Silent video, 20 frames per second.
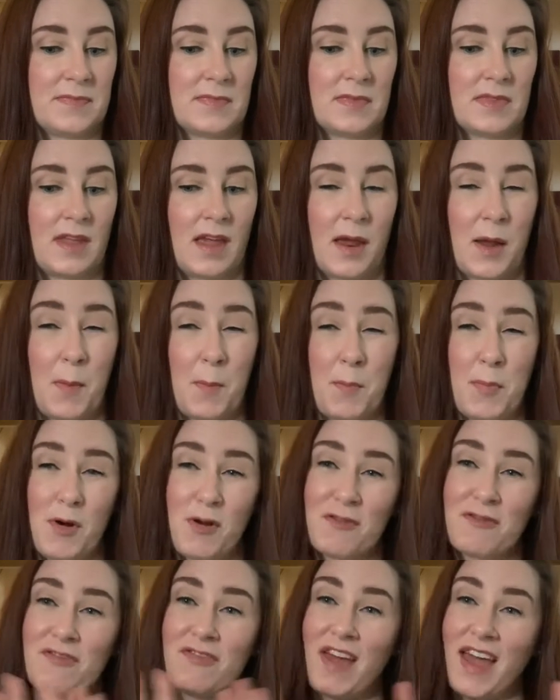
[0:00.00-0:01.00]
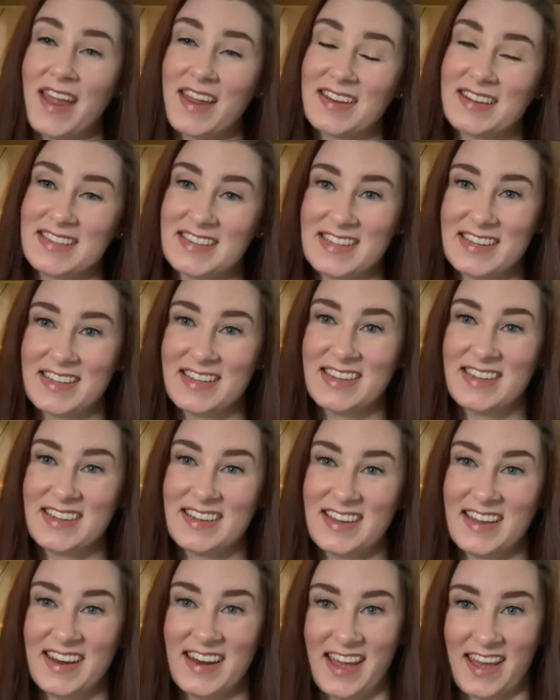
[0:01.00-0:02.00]
like perfect
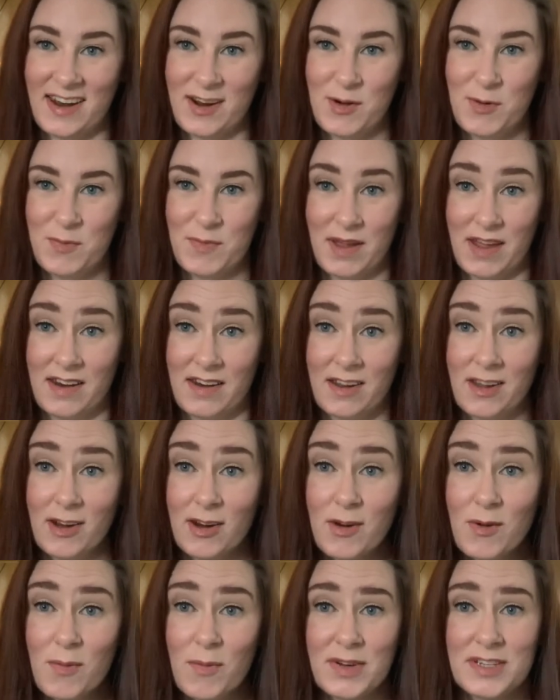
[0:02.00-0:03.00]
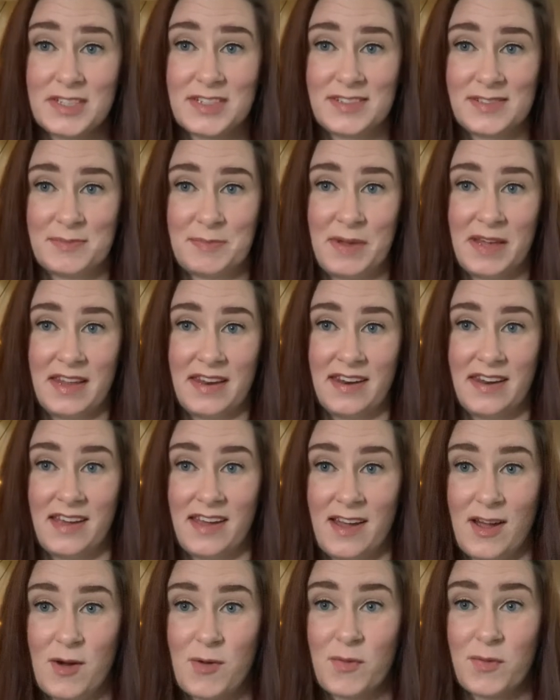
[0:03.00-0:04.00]
an at-home manicure, which has been
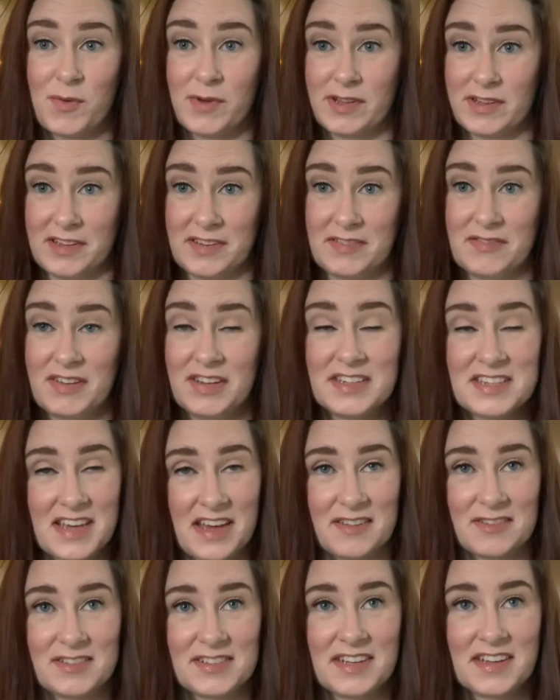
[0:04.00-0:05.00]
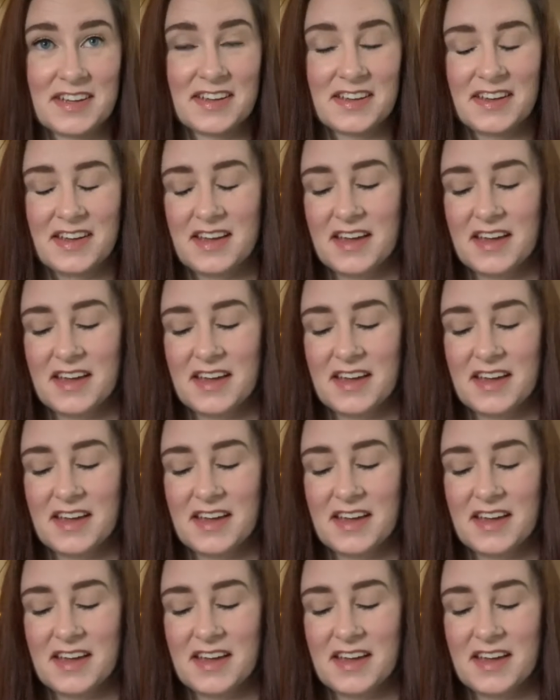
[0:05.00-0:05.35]
really fantastic.